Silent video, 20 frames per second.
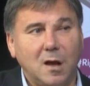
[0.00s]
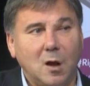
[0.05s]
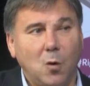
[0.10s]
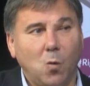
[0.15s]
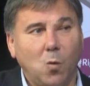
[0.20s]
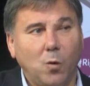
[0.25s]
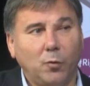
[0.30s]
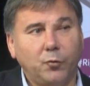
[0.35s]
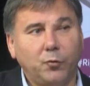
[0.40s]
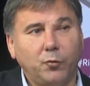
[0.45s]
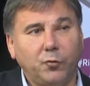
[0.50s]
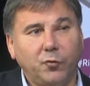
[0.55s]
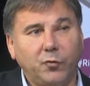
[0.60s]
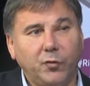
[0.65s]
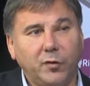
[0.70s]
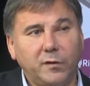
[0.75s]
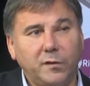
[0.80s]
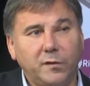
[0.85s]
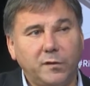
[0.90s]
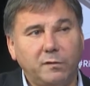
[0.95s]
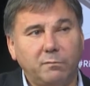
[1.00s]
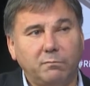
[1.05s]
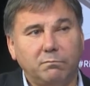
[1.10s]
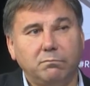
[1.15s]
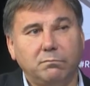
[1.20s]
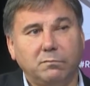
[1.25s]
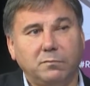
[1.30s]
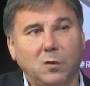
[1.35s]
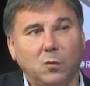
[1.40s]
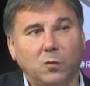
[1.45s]
What you see
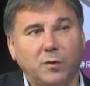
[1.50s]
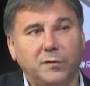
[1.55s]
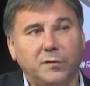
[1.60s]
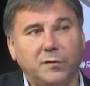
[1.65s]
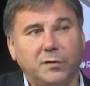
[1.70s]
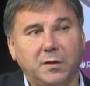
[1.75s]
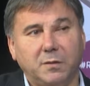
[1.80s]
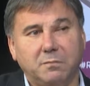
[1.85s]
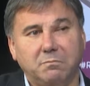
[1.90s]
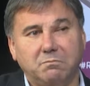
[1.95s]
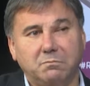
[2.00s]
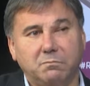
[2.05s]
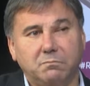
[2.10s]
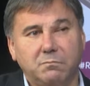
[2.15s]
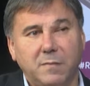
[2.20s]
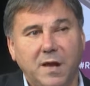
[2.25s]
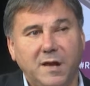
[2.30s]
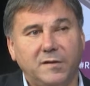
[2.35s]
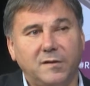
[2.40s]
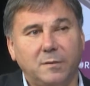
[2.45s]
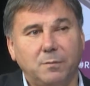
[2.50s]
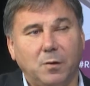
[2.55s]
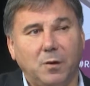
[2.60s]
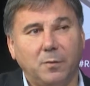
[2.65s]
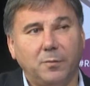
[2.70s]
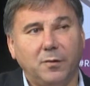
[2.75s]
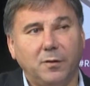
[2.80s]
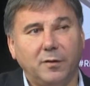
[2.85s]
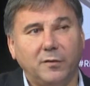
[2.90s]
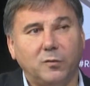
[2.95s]
with the major
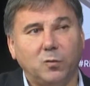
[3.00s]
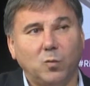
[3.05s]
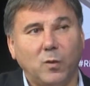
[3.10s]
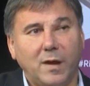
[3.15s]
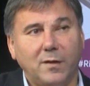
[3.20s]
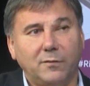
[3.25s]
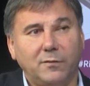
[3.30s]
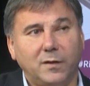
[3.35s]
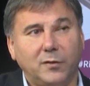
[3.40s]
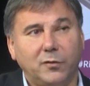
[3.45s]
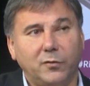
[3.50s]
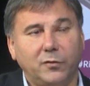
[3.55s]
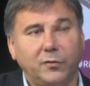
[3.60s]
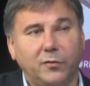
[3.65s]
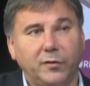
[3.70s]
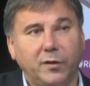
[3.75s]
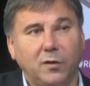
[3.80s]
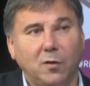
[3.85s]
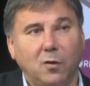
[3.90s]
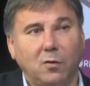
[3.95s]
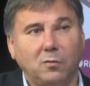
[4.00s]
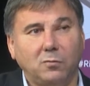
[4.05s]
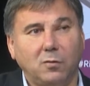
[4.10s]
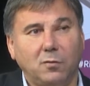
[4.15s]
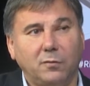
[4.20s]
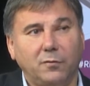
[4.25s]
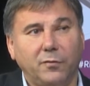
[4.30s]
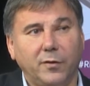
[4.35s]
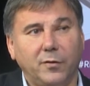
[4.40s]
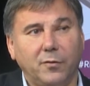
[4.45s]
populist wave that you see
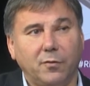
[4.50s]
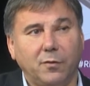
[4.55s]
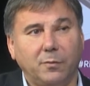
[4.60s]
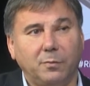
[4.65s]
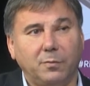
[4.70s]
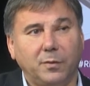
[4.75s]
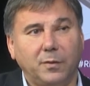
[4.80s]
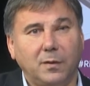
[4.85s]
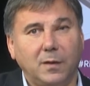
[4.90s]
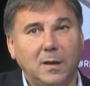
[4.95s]
all over Europe,